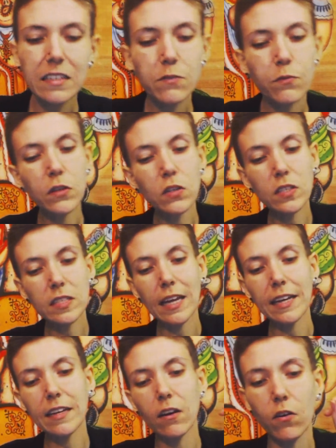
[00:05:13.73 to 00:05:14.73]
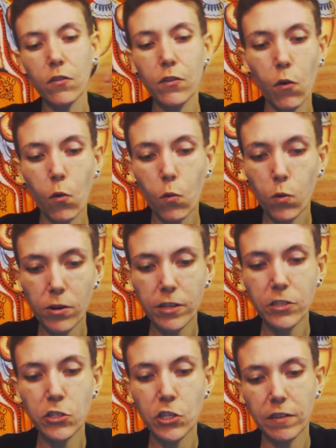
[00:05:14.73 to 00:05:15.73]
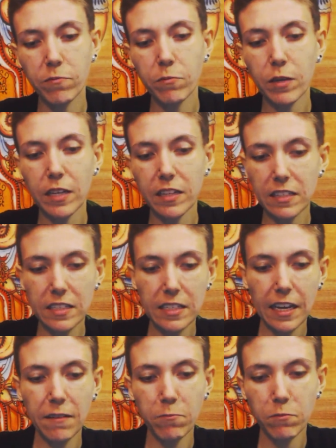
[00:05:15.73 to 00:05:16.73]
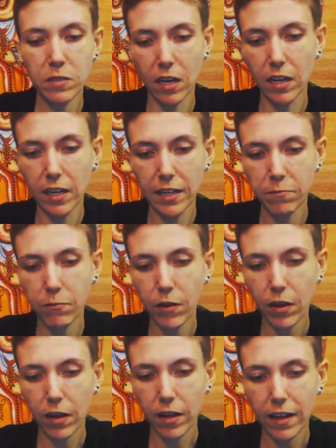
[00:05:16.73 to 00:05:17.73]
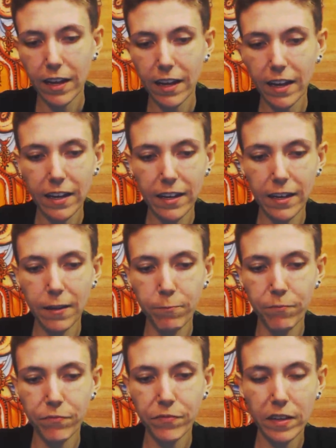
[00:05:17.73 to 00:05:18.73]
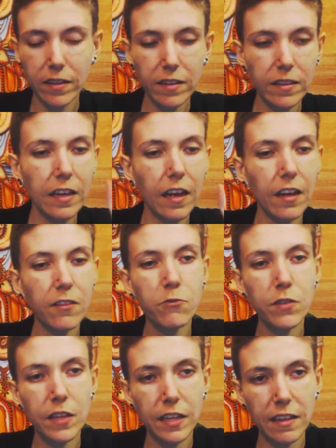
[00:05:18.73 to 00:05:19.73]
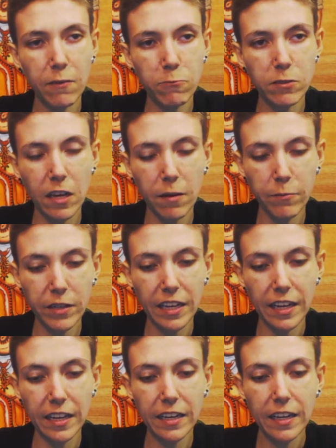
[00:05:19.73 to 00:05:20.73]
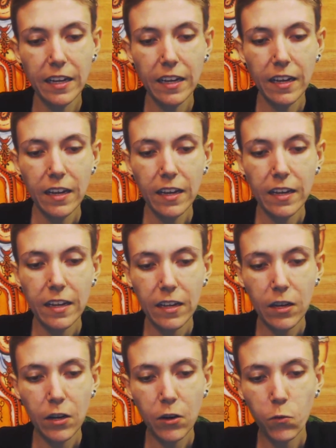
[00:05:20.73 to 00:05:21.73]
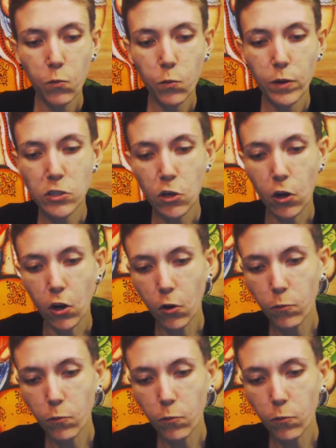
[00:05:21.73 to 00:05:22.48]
this feels like the origin, but at the same time, the other thing that was coming in, which